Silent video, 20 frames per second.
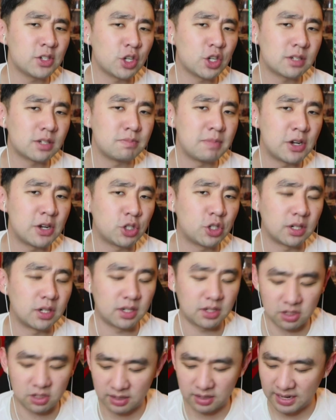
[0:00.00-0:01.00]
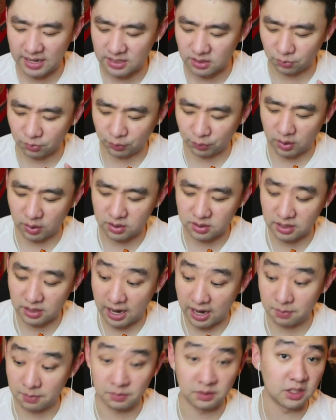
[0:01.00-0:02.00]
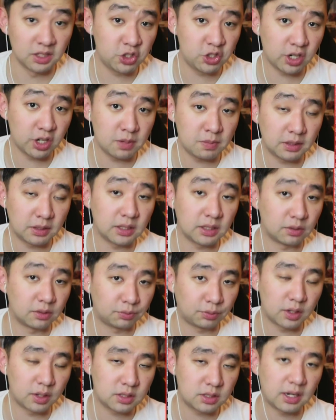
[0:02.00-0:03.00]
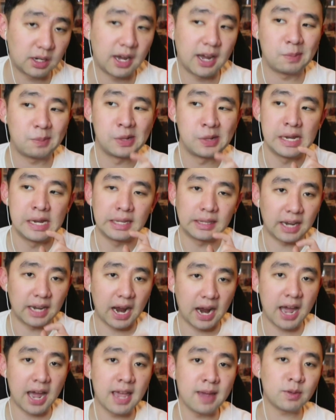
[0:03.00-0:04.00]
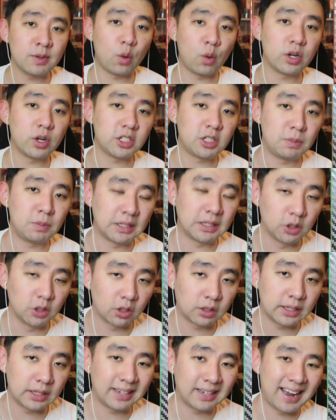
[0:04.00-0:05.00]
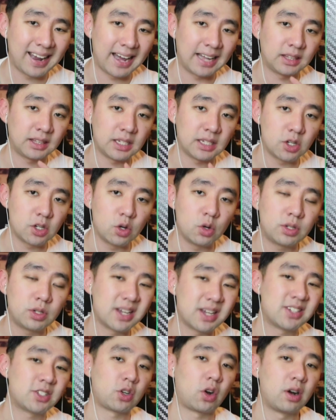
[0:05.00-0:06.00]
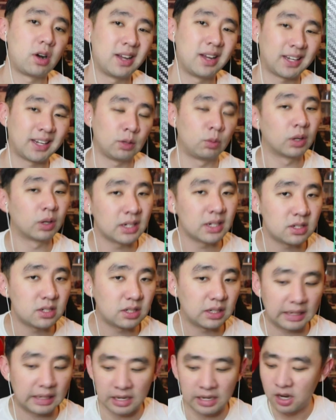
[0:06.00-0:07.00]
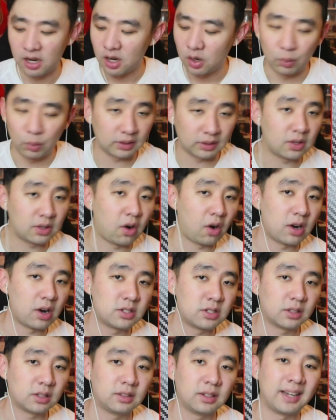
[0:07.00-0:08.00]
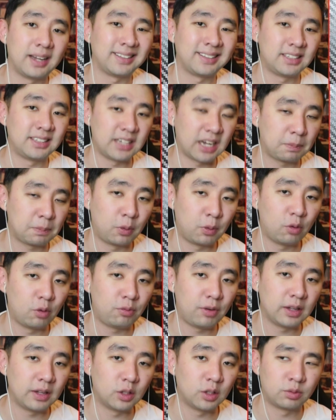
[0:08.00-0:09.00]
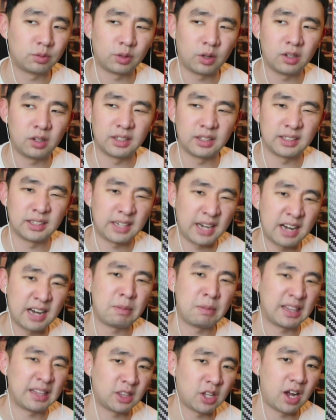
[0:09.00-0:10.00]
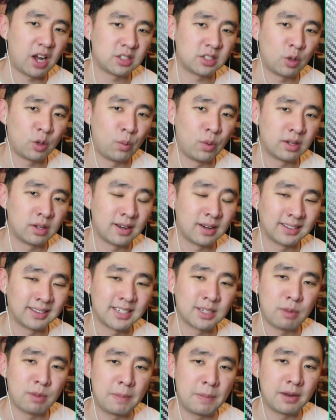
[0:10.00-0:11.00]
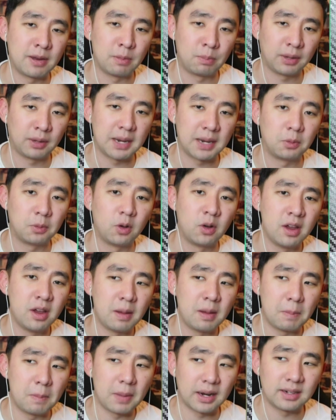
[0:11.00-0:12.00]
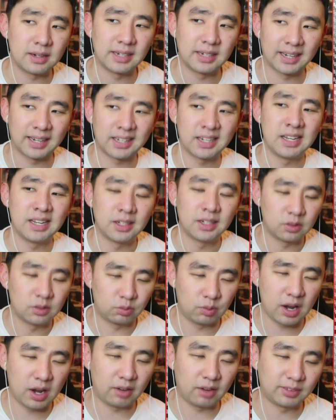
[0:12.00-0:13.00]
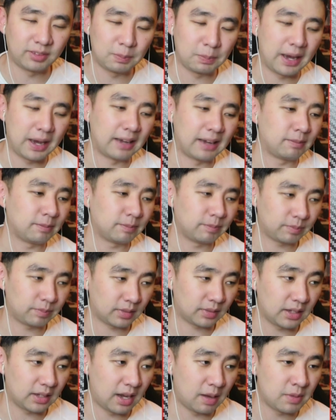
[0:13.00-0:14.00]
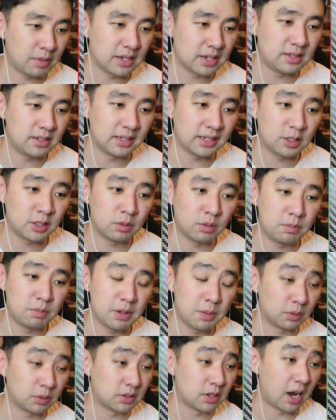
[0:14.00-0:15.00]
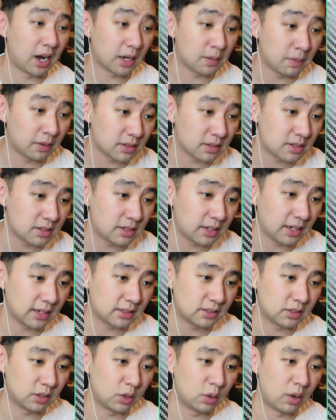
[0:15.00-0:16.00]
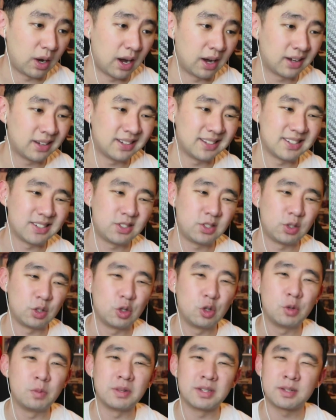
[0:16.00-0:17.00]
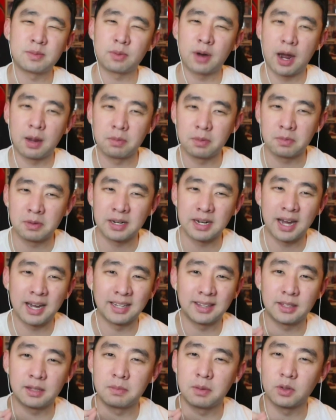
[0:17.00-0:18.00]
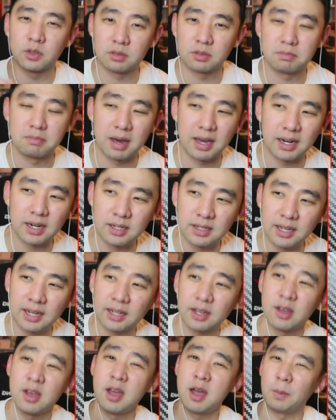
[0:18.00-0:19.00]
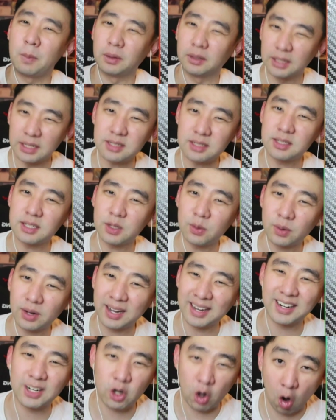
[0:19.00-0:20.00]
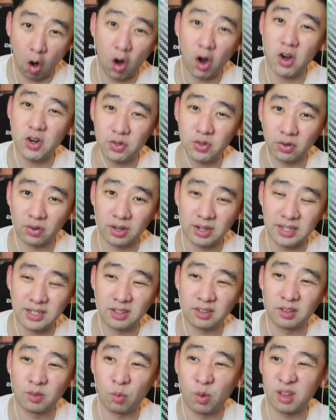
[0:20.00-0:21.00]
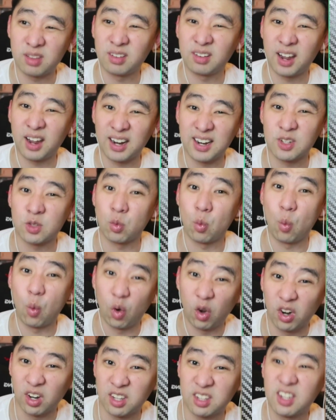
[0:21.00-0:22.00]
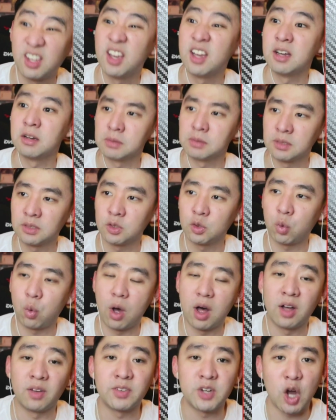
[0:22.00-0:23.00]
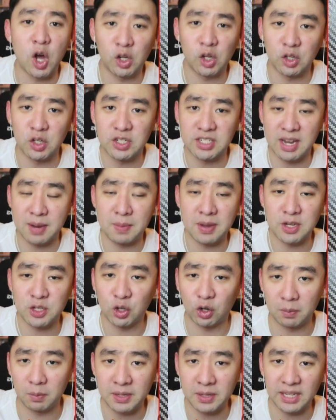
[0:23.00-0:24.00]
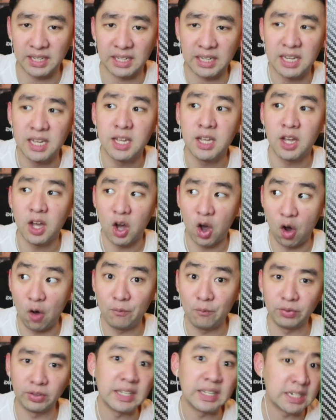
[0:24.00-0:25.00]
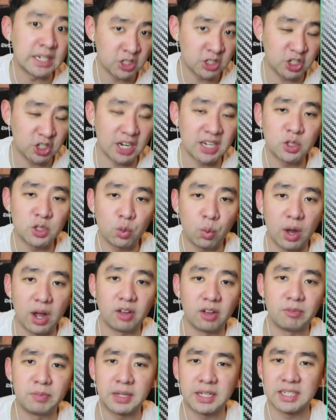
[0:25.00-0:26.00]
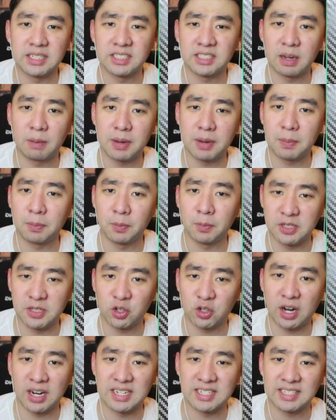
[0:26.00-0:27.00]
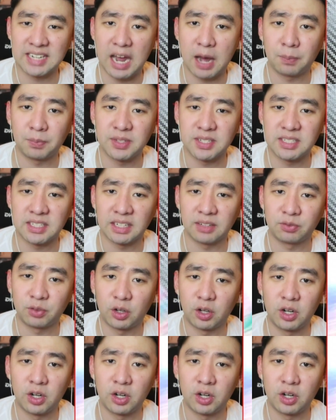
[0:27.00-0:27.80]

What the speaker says: mentioned, today's the first time, legitimately the first time, that I am going to be looking at the UTA Starter Deck, and we're going to see what the cards look like, the deck profile overall, and kind of my thoughts on whether or not this might be a playable meta deck. Right off the bat, I'm not seeing too many people talk about this deck, so I'm going to assume it's probably not the most meta deck, but let's see what kind of cards are in here and whether or not it's worth $12 MSRP. Hopefully just 12, because some people be trying to scalp this thing for